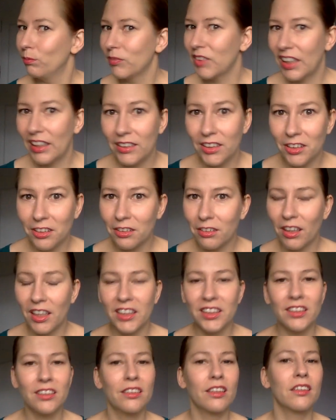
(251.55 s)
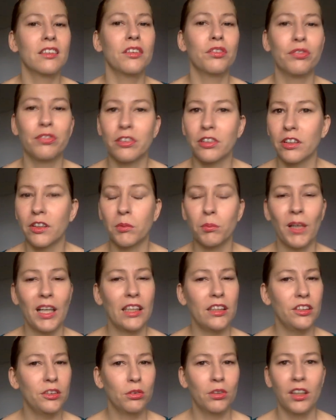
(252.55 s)
get your question on the forum
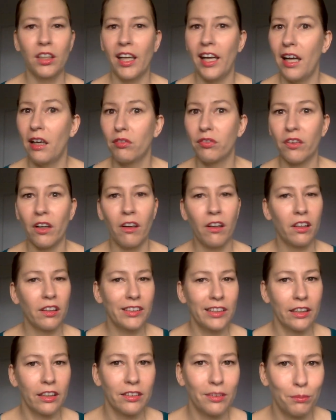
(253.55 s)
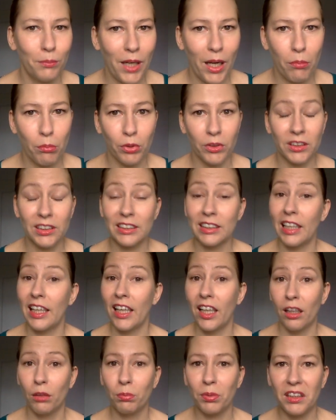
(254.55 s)
and you will have all the other members
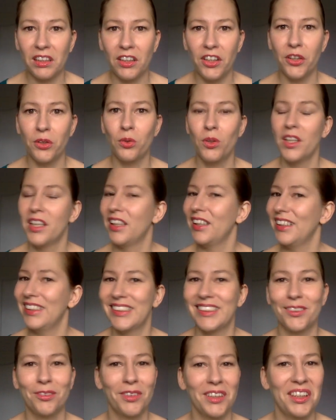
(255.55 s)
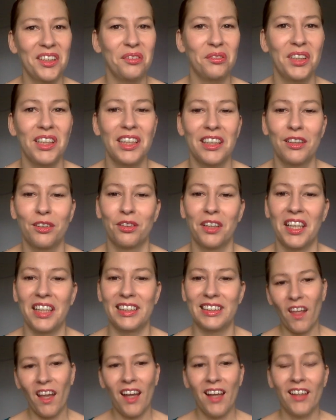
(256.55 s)
helping you. It's really, really great.
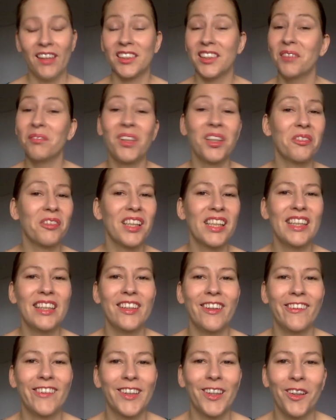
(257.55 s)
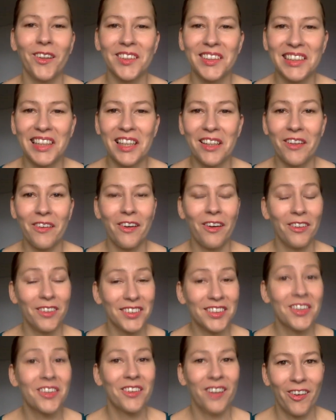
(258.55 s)
Jim and Wiki are
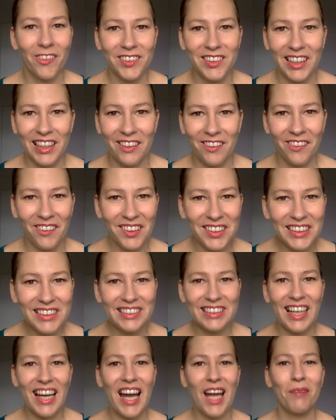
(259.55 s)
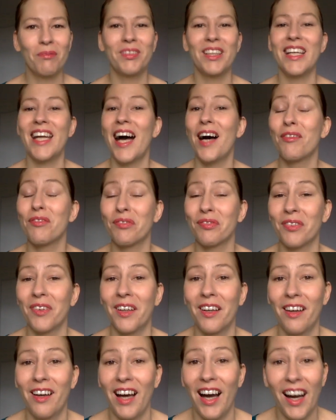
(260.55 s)
also on there all the time. They have
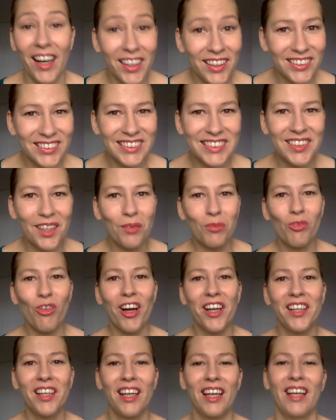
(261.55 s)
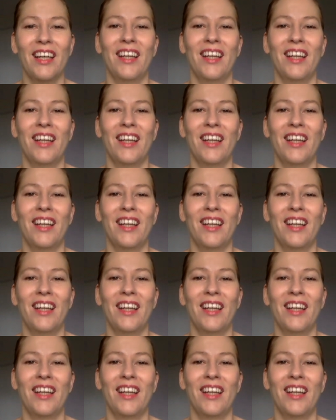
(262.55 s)
hired someone